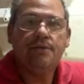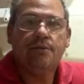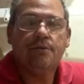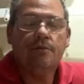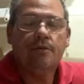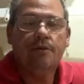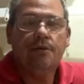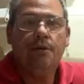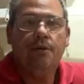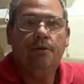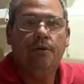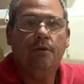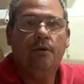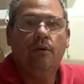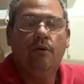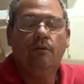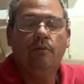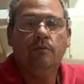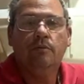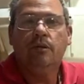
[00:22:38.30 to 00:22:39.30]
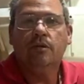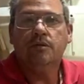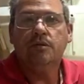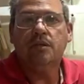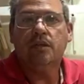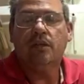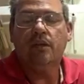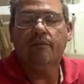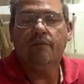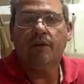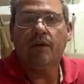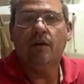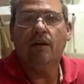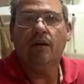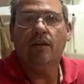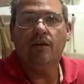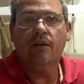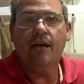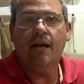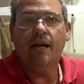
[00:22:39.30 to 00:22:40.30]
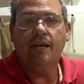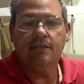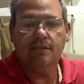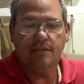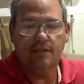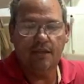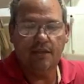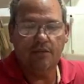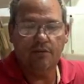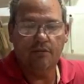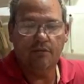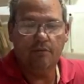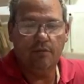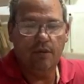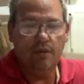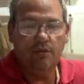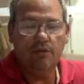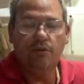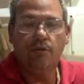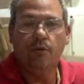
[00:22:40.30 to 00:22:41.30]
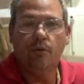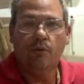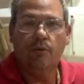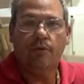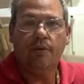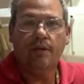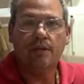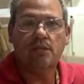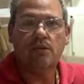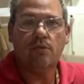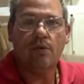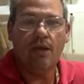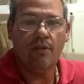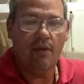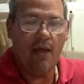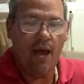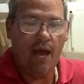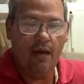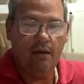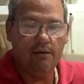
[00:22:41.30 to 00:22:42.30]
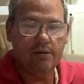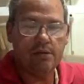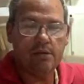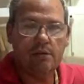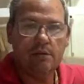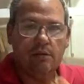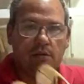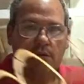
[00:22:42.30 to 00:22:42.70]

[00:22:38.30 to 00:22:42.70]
or your significant other has, that you need to do things around the house.